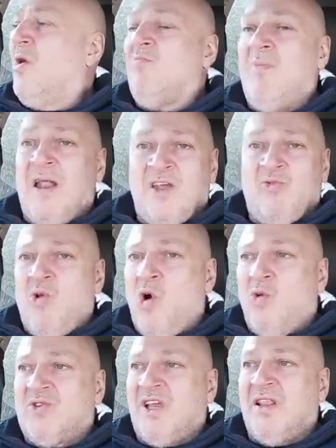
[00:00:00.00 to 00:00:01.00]
many
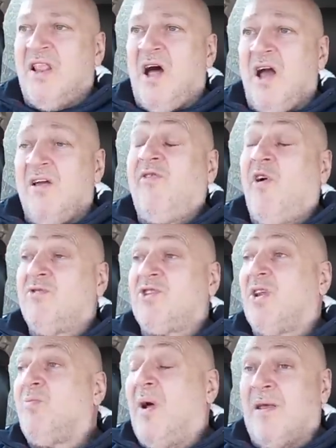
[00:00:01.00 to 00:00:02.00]
roles in life.
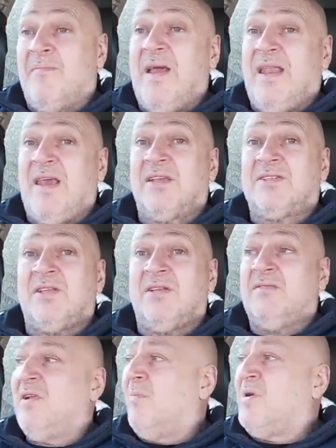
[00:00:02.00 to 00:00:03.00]
Obviously, paramedics
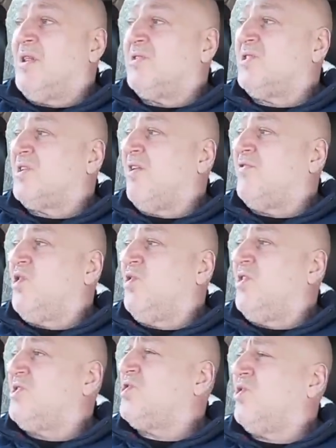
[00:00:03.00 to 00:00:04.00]
and ambulance staff do
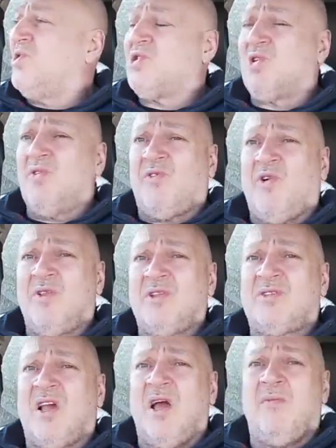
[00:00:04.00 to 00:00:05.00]
this sort of stuff all the
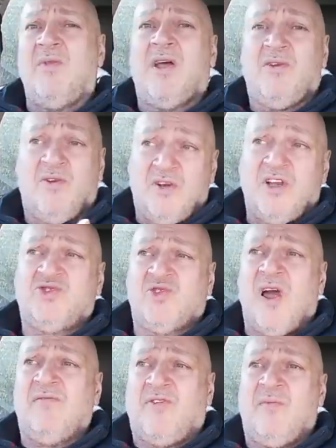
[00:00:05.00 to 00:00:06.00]
time. That doesn't
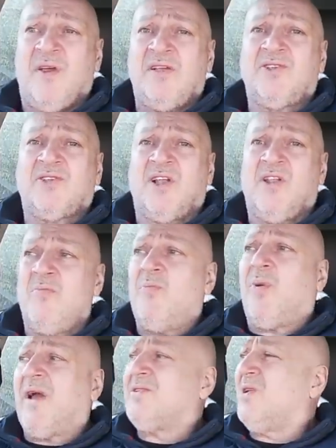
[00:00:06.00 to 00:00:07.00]
detract from it. It still
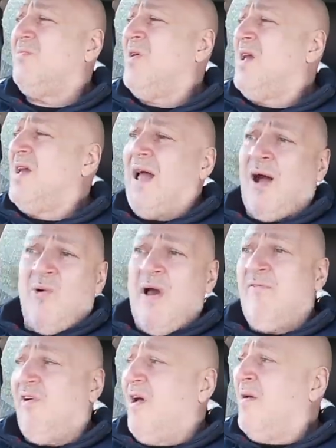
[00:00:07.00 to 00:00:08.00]
impacts them.
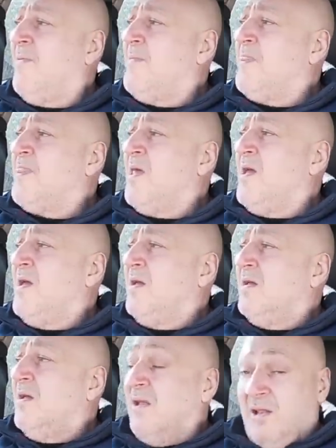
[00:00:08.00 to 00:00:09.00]
However,
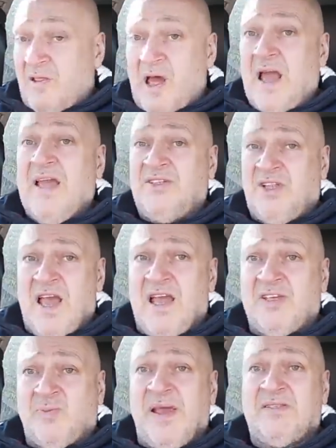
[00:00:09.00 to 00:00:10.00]
that is the
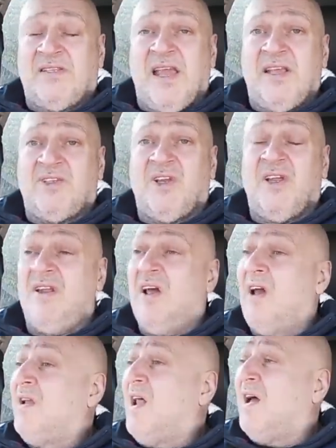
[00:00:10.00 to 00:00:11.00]
expectation,
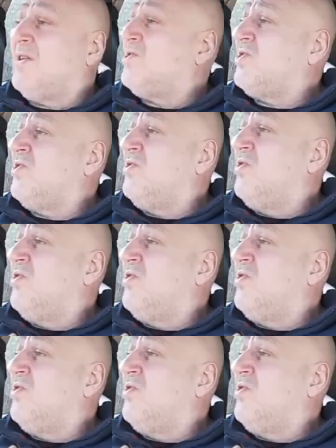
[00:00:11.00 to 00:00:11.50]
and that's